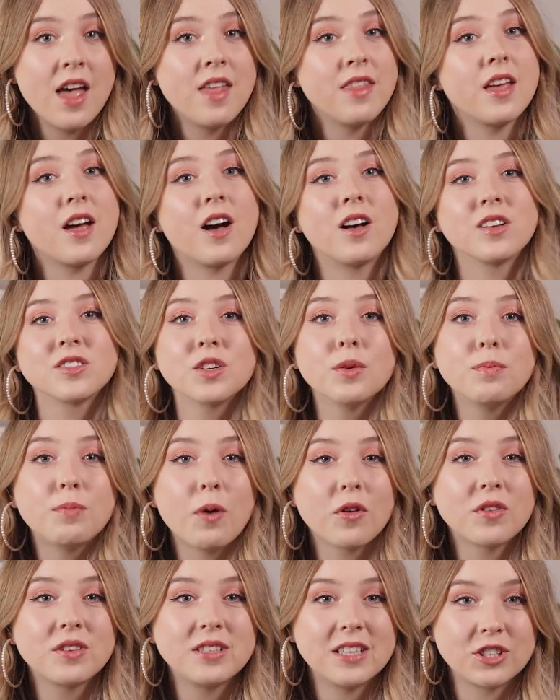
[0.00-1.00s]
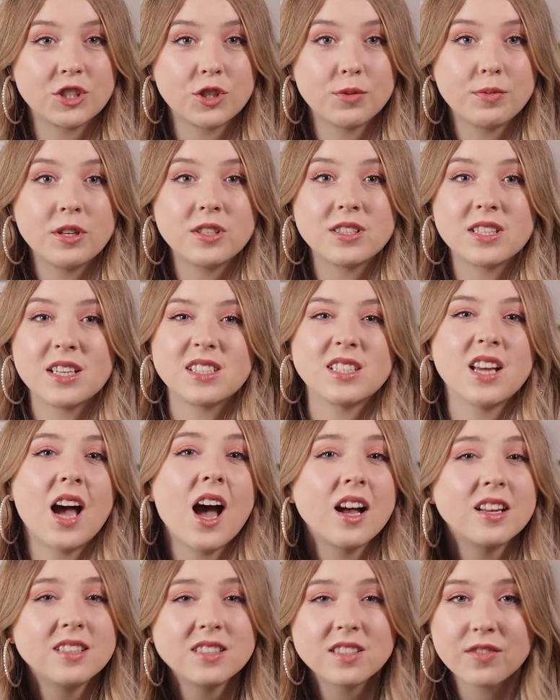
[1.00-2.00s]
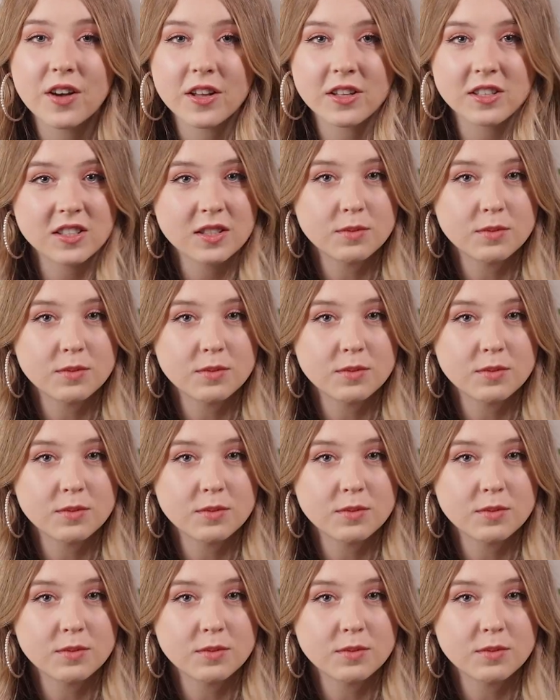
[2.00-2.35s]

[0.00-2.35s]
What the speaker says: They also both distribute to tons of other